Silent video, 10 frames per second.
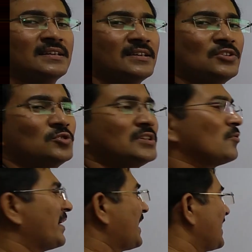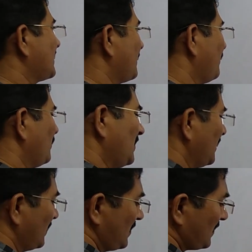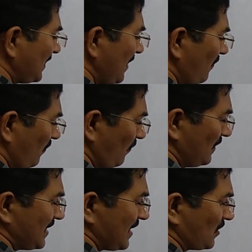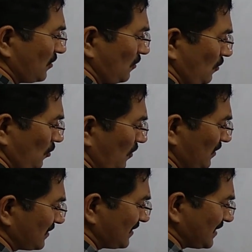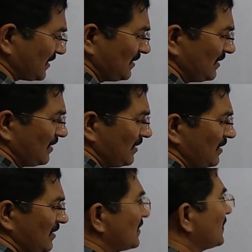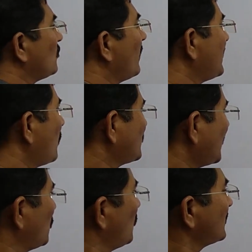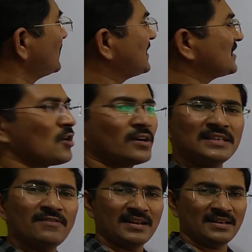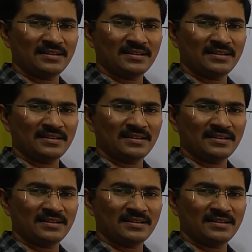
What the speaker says: Using Venn diagram. The same, we take universal set. You may doubt, sir, universal set is not given.